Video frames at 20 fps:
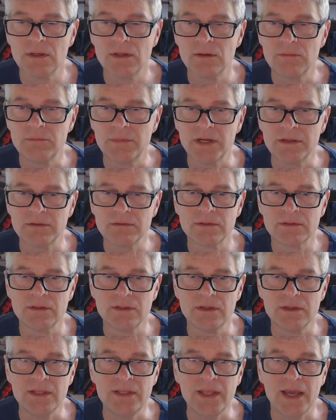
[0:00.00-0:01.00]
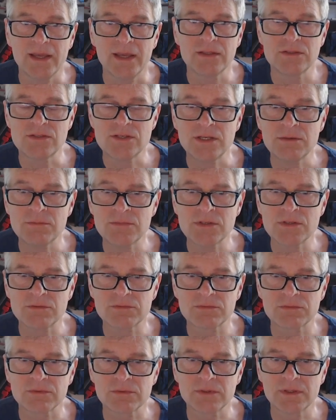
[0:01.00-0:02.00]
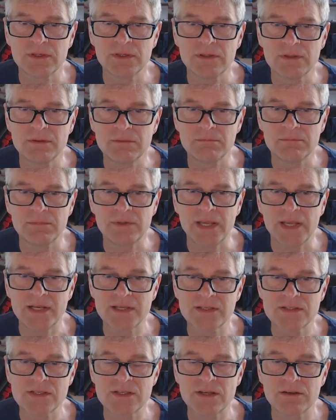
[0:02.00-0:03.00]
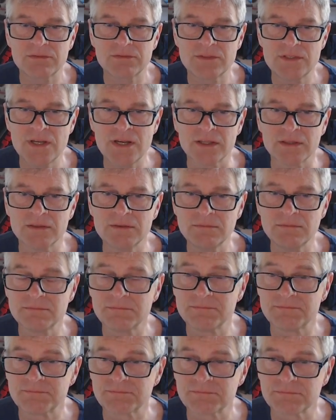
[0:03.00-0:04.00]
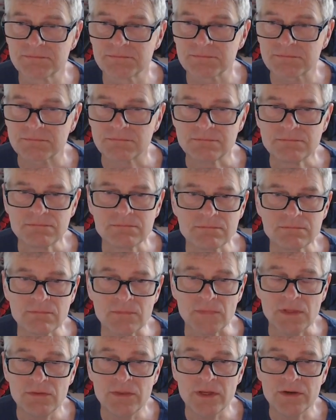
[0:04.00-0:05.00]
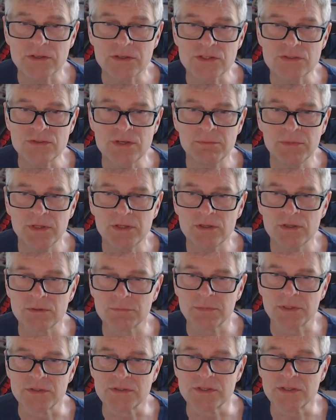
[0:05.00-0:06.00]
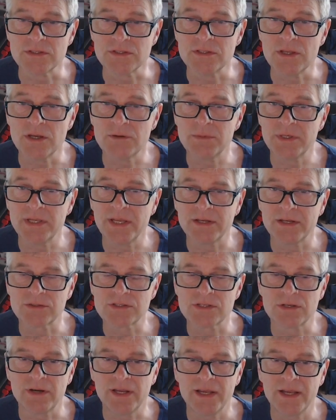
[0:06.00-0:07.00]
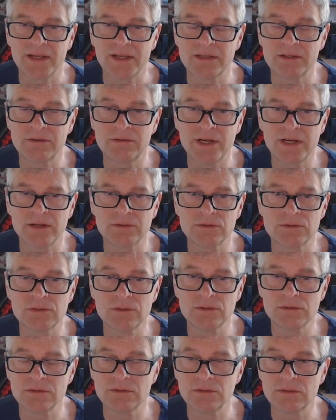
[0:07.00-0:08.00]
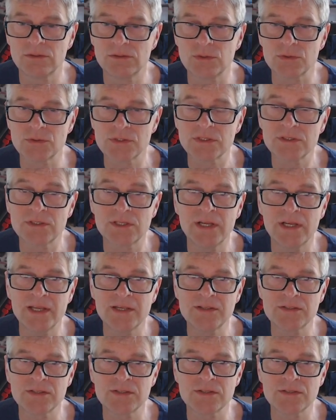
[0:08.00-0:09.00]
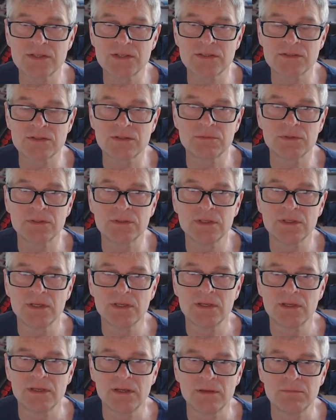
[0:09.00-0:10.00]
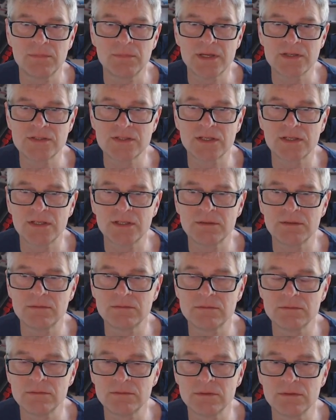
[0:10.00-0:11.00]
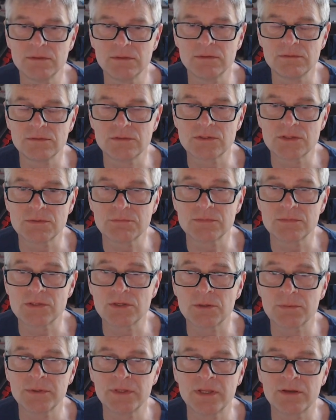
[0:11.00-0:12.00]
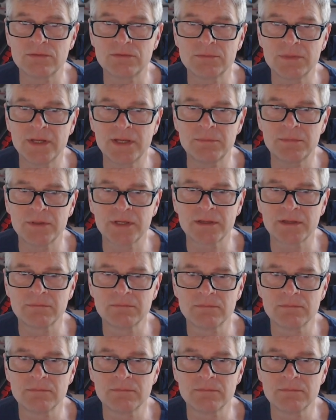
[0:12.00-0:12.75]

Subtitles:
But yeah, in terms of getting stuff done, they're extremely good because there's nobody else hanging around causing delays in the system and basically stopping that from happening.